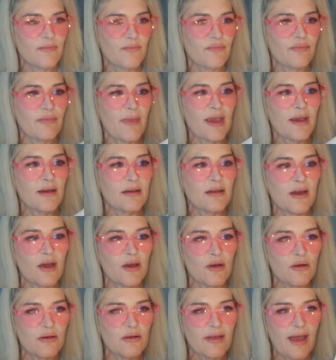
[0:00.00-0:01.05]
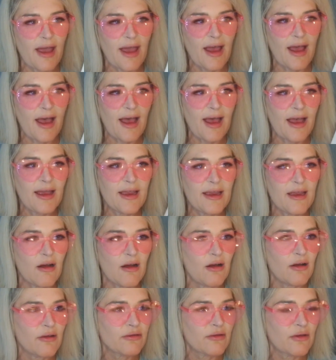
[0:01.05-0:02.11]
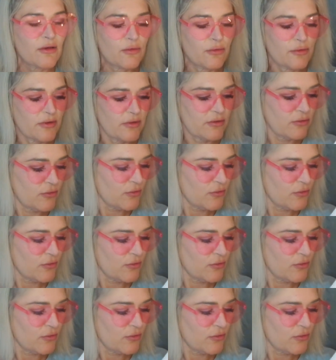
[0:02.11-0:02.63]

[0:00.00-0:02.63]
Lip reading: make a note that I also was